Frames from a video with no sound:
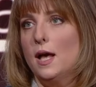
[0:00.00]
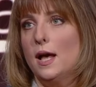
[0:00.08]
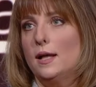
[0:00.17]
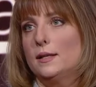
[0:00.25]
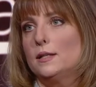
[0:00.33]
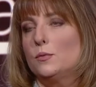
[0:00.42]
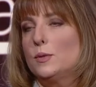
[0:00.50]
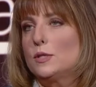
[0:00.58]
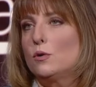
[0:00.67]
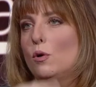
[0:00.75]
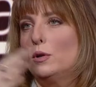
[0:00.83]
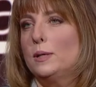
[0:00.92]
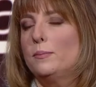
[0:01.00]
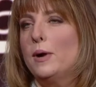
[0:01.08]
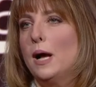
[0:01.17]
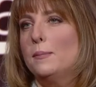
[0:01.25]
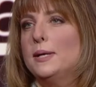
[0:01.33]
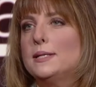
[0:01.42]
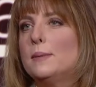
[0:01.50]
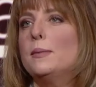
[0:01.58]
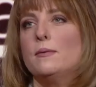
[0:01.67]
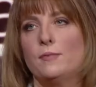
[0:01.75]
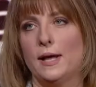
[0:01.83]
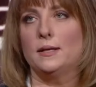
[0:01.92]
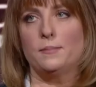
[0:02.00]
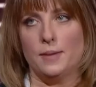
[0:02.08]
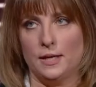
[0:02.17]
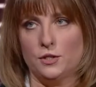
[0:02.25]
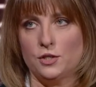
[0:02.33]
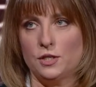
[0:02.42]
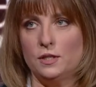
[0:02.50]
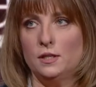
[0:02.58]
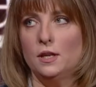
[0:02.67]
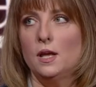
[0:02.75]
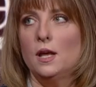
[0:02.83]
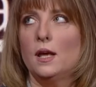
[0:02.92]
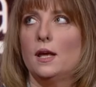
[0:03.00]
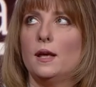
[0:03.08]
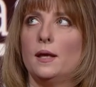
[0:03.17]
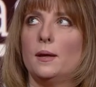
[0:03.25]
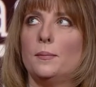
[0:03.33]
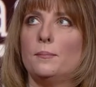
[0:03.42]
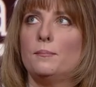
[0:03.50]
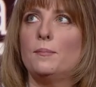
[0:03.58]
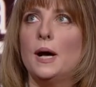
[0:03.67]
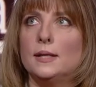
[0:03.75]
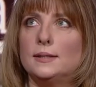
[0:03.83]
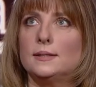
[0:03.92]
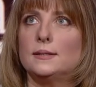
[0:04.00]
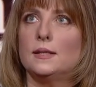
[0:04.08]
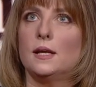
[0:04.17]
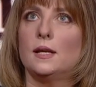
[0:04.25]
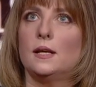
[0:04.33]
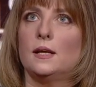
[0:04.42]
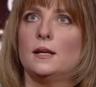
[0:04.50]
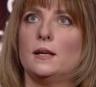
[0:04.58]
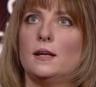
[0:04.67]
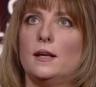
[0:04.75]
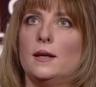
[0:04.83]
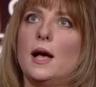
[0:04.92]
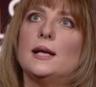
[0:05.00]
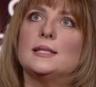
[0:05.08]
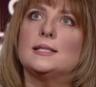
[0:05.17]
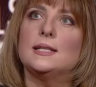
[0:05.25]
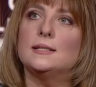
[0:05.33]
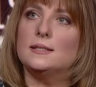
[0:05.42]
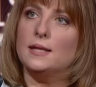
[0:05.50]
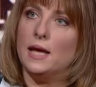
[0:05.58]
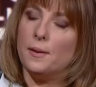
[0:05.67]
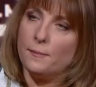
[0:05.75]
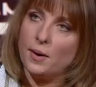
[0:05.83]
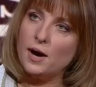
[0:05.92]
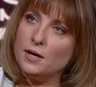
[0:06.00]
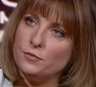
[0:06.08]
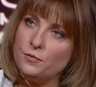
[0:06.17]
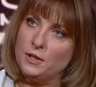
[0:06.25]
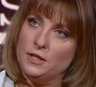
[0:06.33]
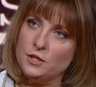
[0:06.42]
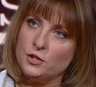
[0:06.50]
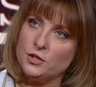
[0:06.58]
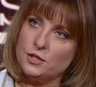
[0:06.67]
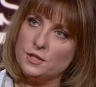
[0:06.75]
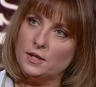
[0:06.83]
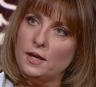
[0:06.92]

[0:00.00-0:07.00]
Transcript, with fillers: and it was called Ibrahim Ethem Efendi Mansion. Uh, but uh, since the empire finished